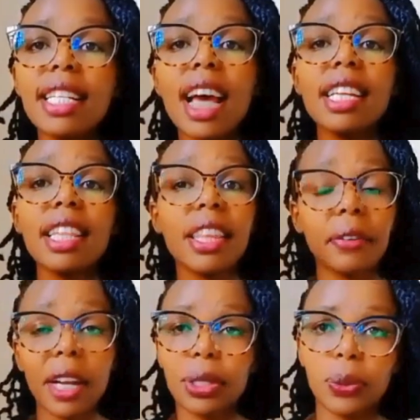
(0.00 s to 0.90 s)
done in the
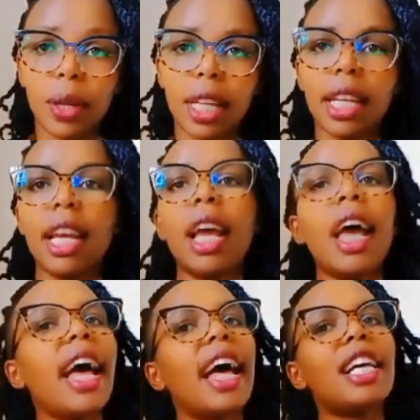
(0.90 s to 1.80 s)
right way.
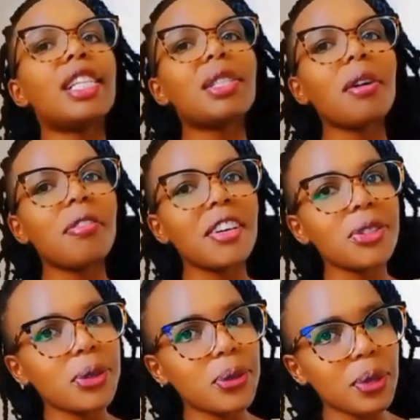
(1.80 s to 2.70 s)
So far
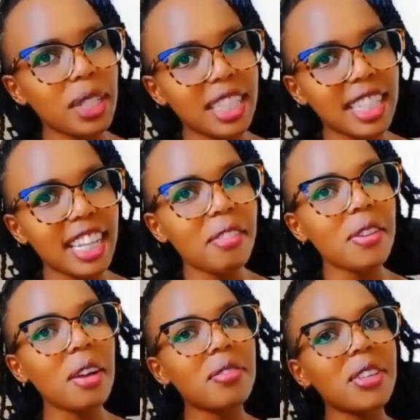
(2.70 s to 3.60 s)
so good. If
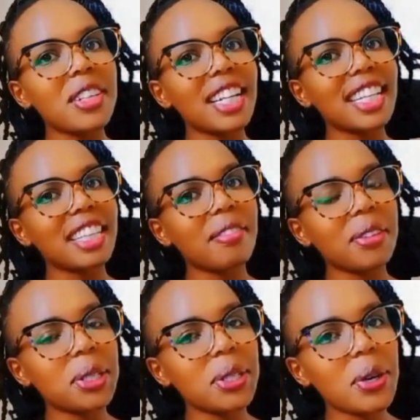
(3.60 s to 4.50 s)
you have not liked the
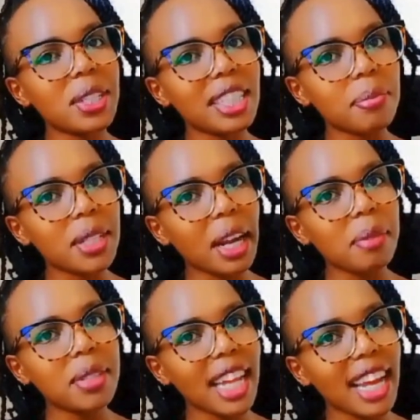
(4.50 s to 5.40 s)
video or
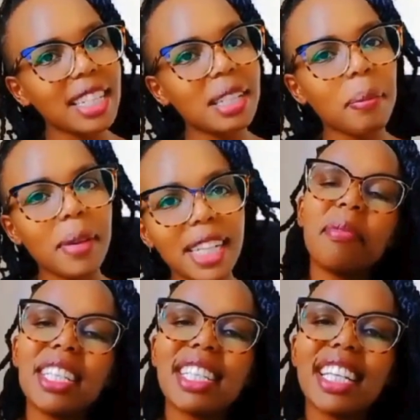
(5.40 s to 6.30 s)
subscribed yet,
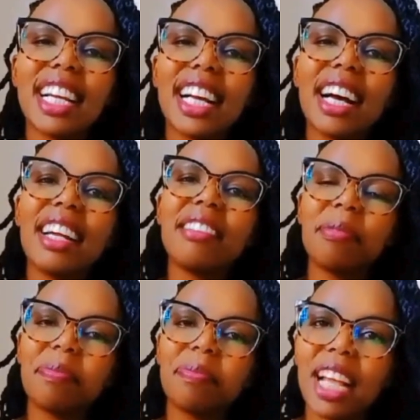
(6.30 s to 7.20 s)
please take
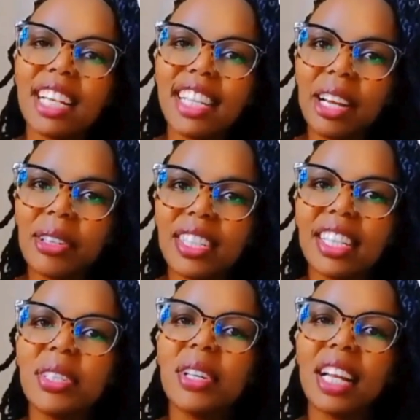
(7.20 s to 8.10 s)
a second
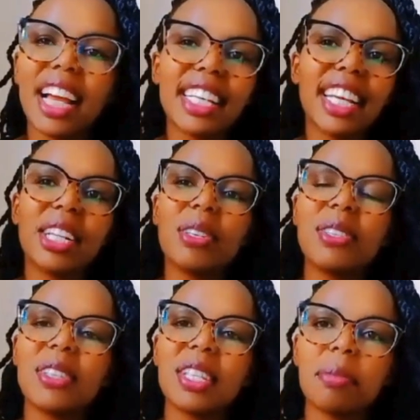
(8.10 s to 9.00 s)
to like and
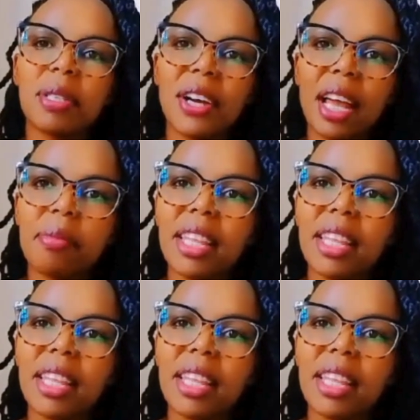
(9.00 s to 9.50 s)
also subscribe.